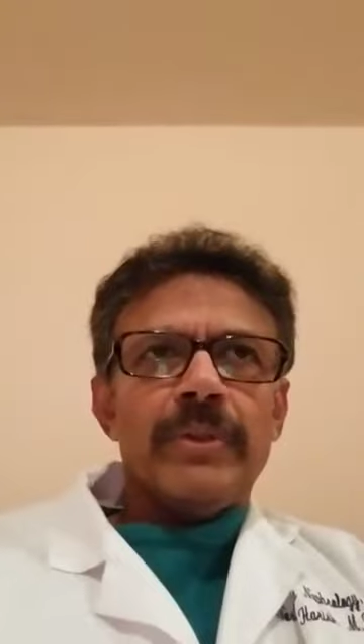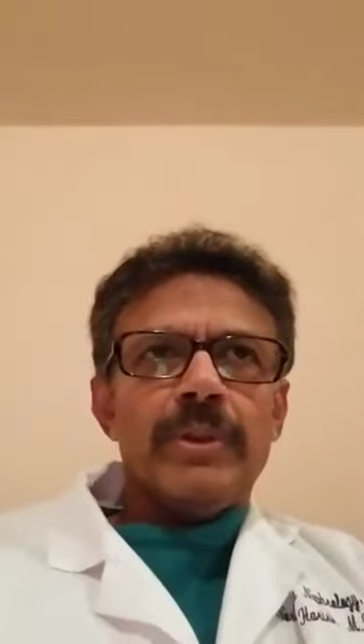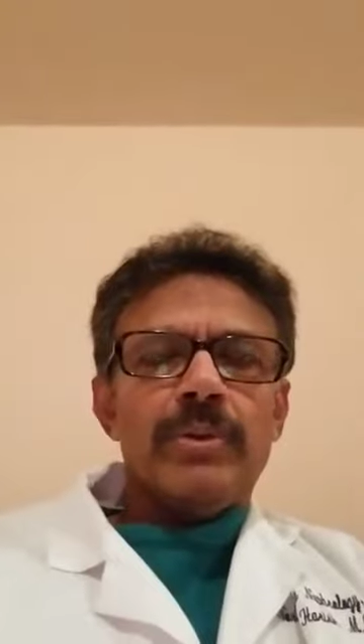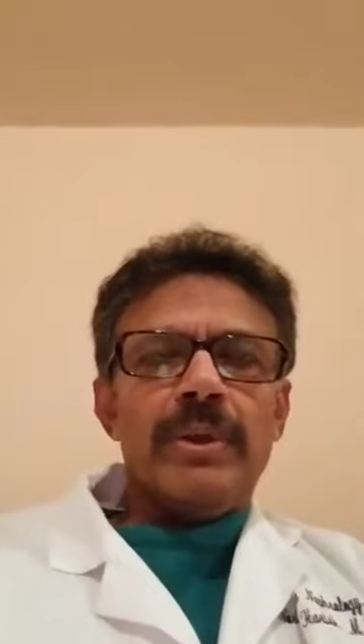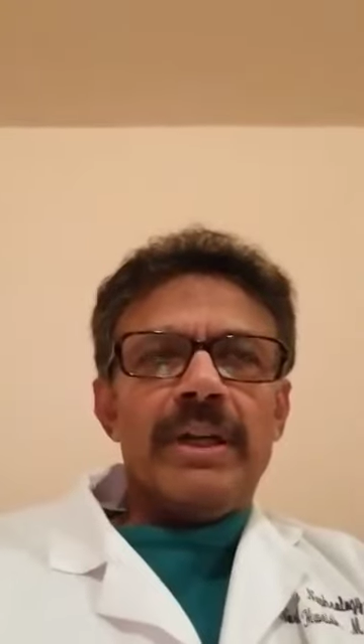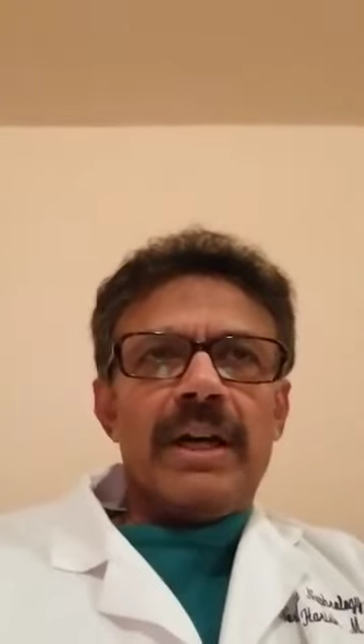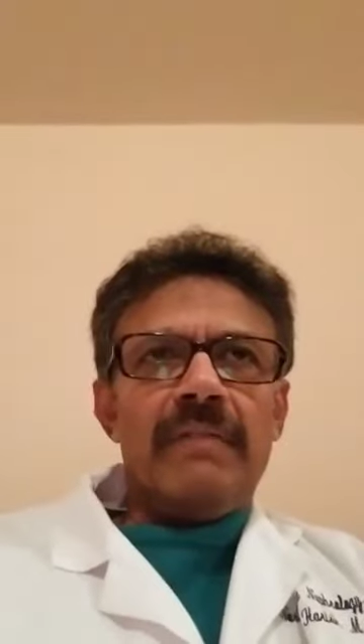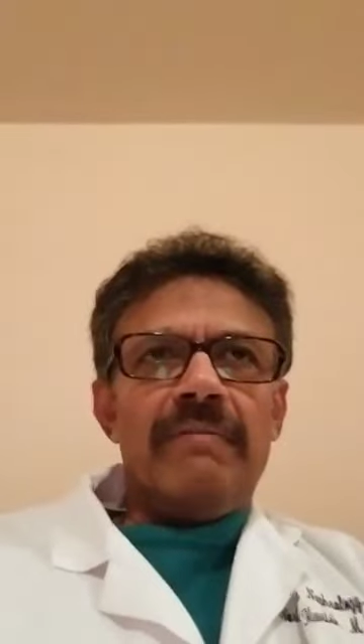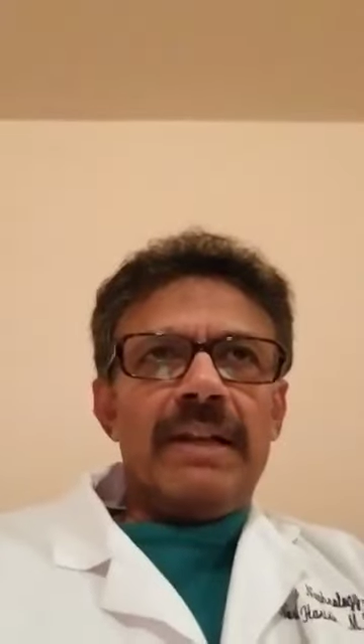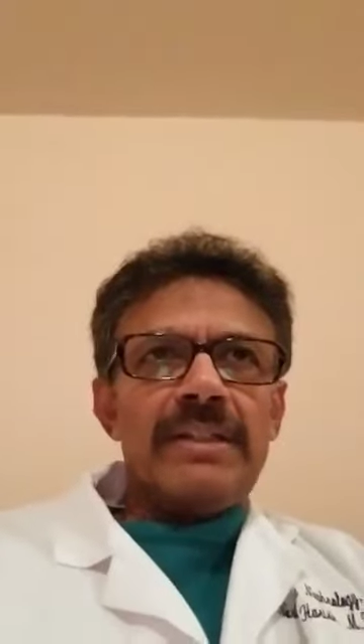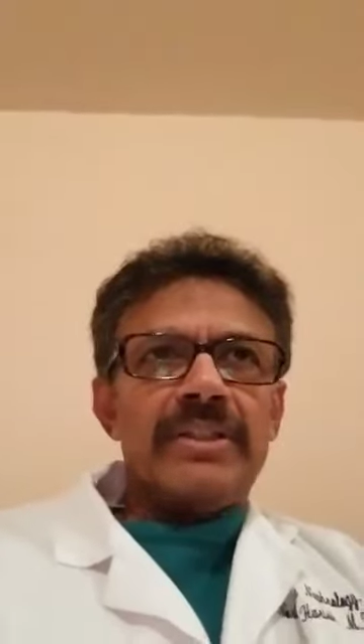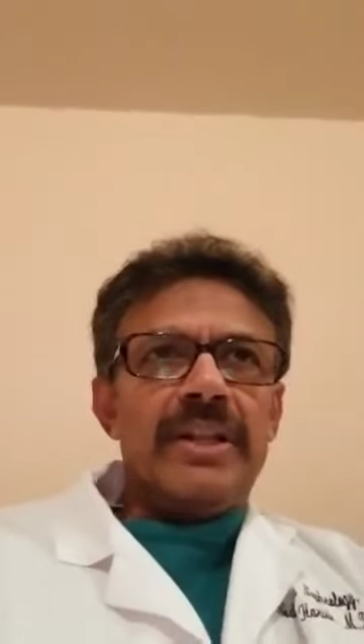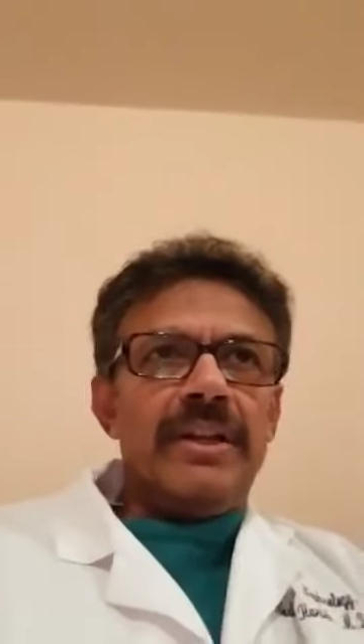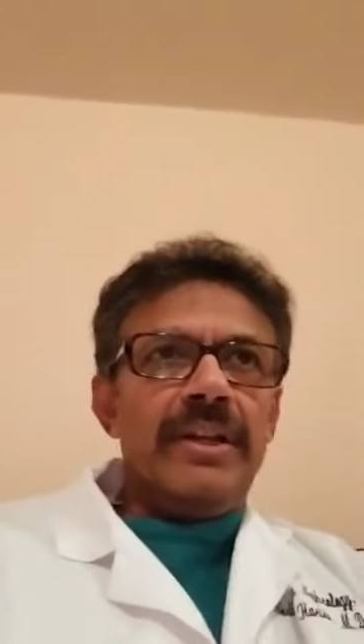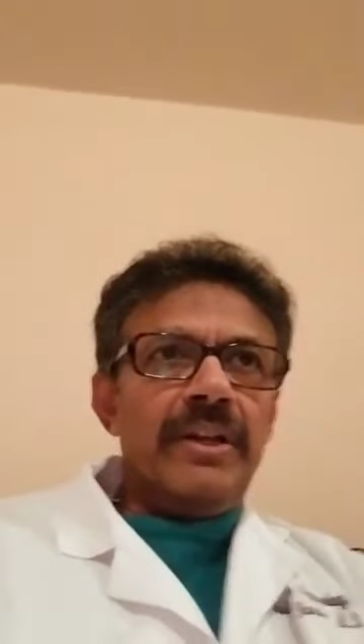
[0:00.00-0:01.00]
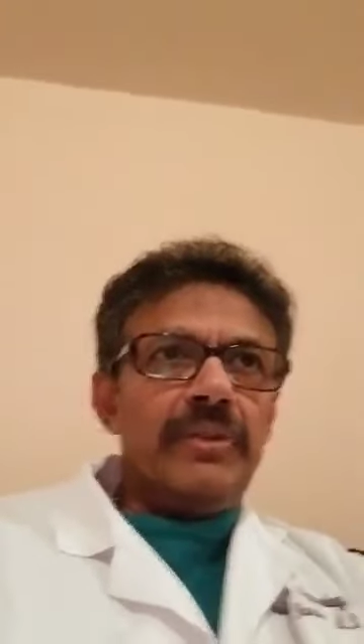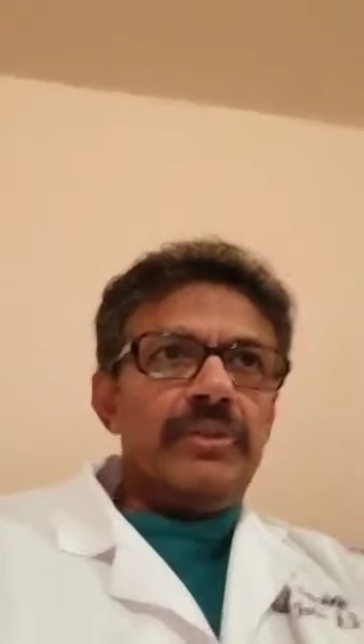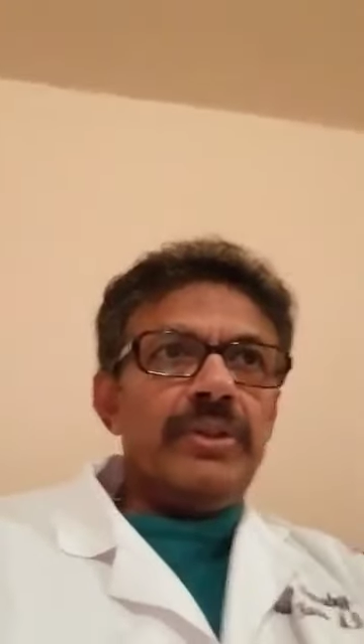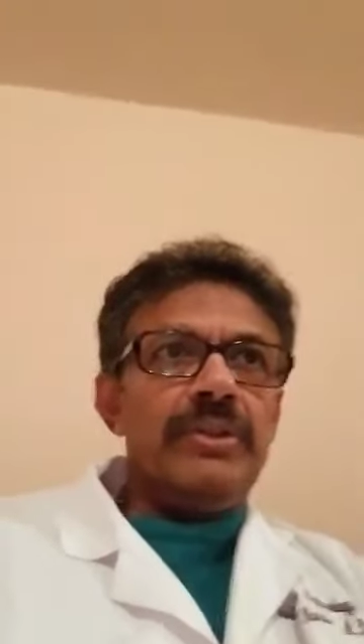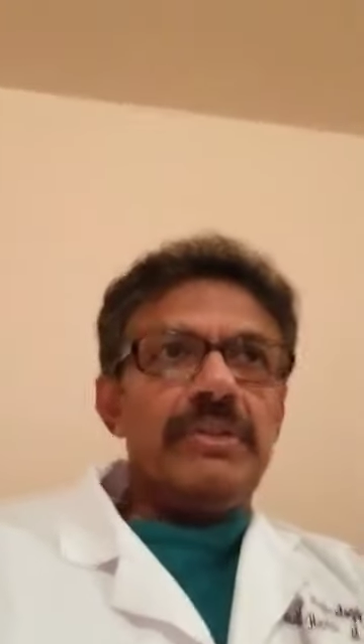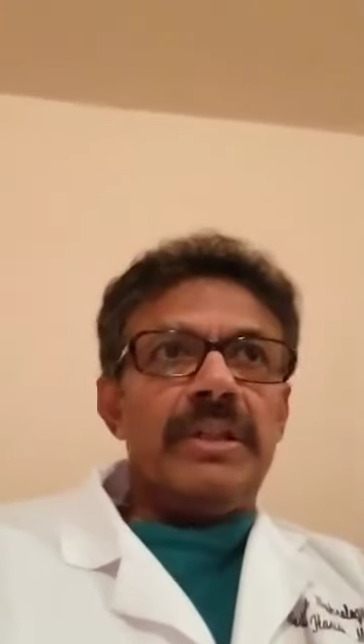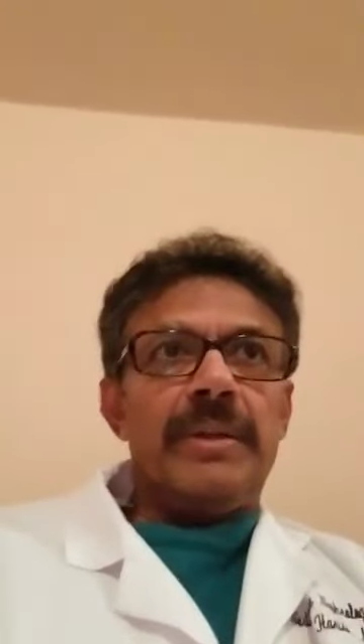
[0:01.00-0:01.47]
So in advanced kidney
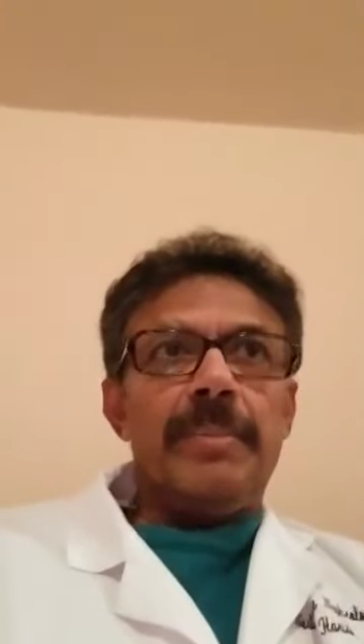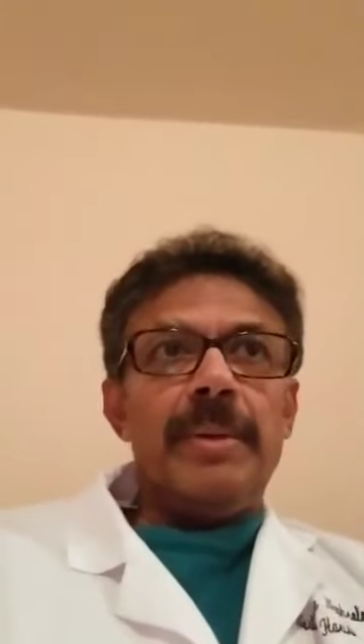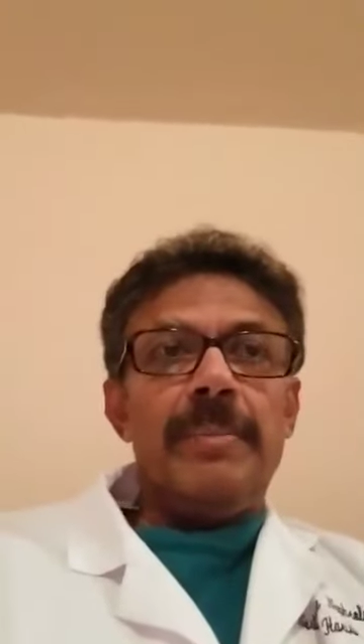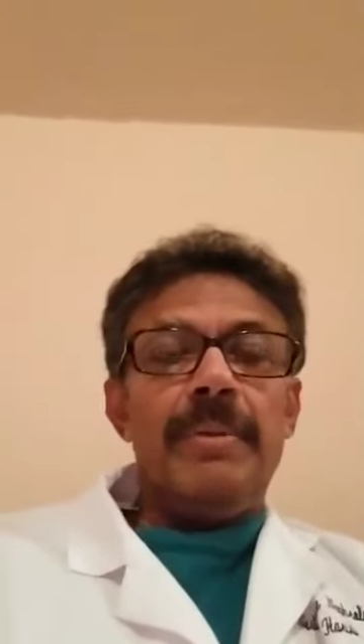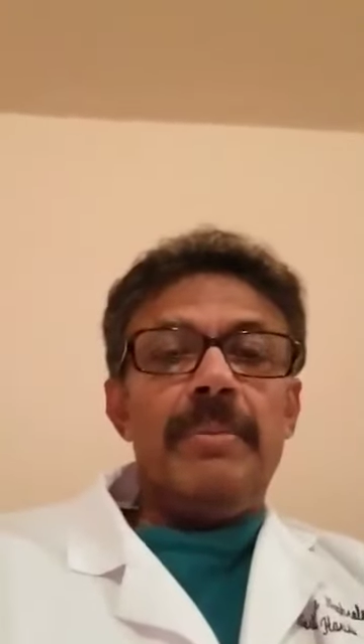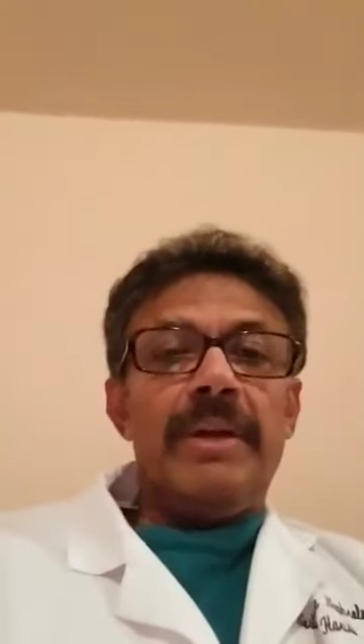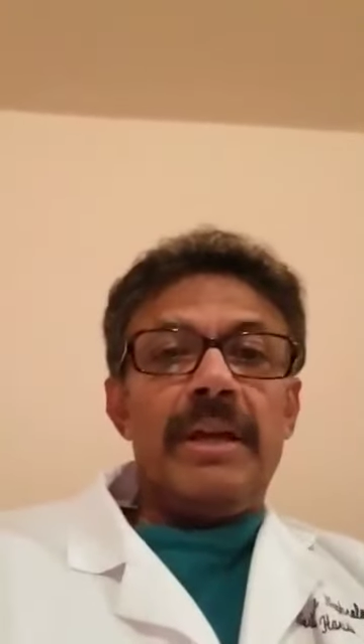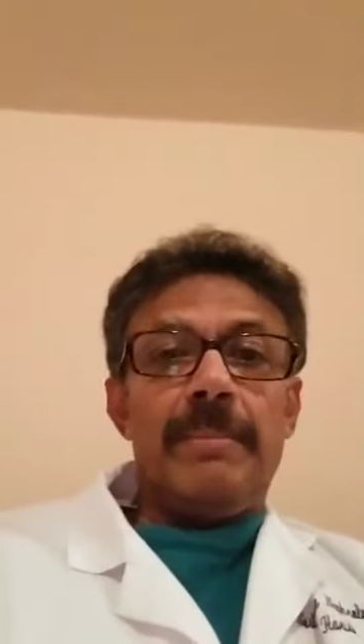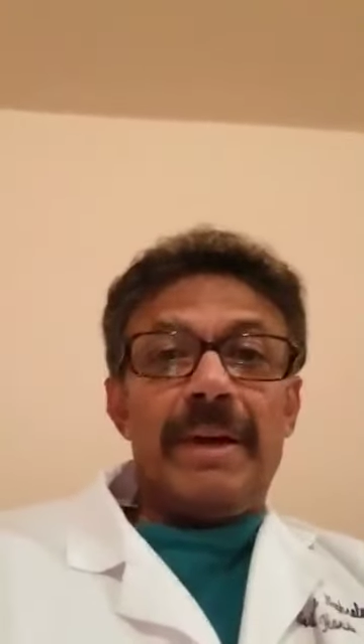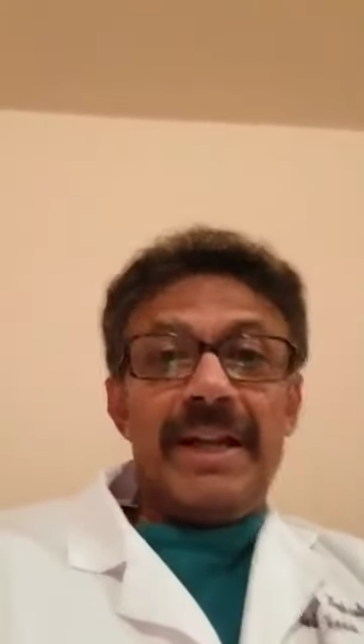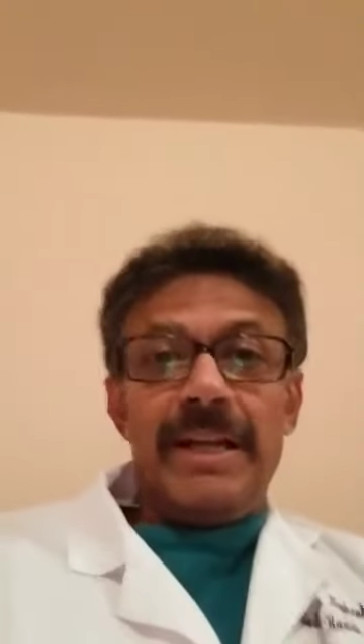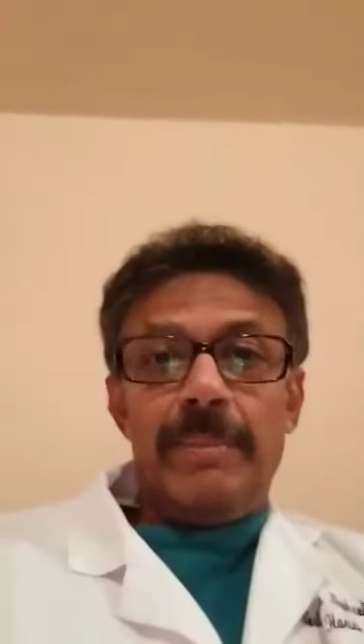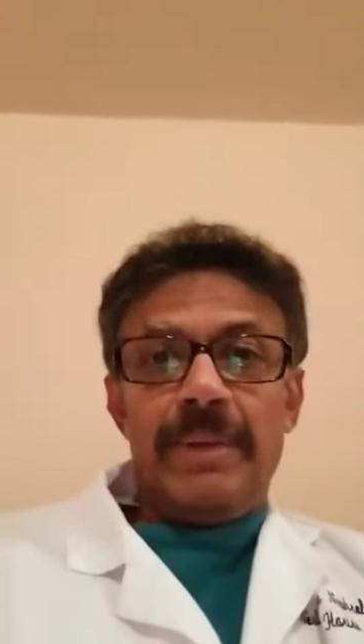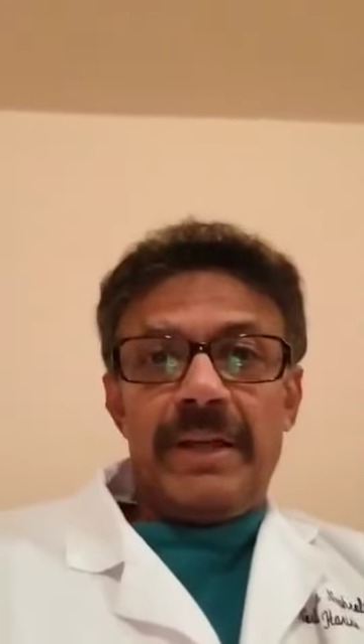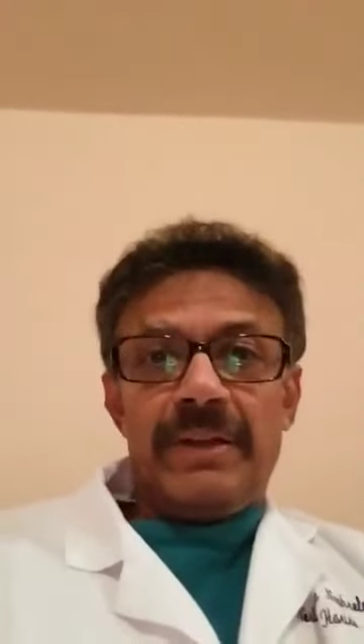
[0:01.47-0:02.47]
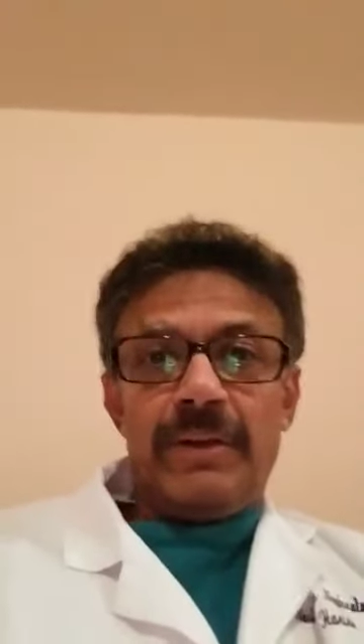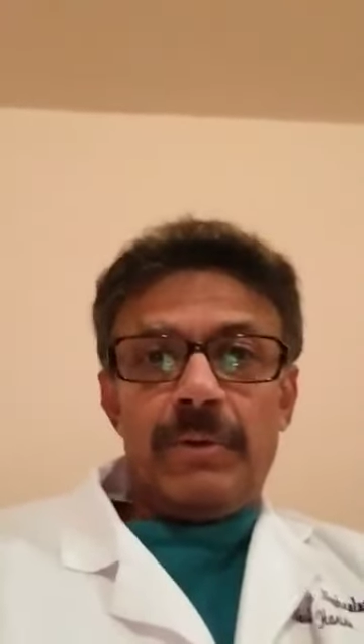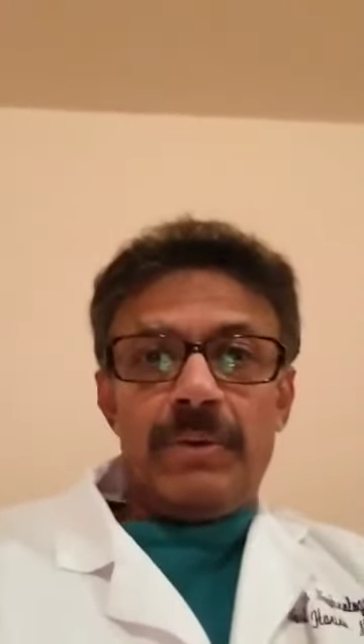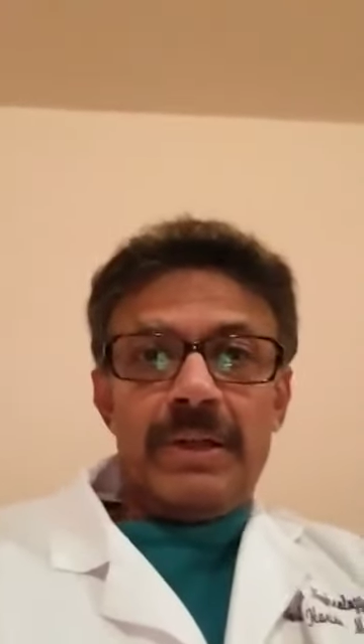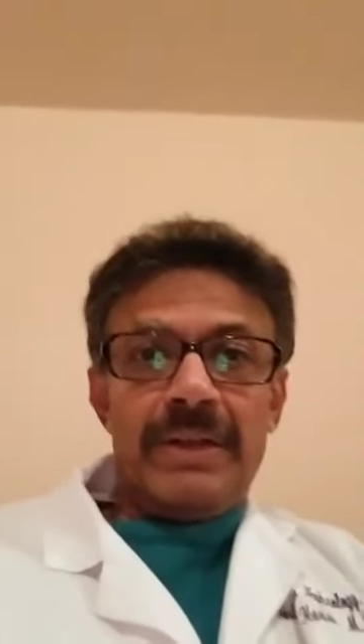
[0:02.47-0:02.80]
disease, people become anemic,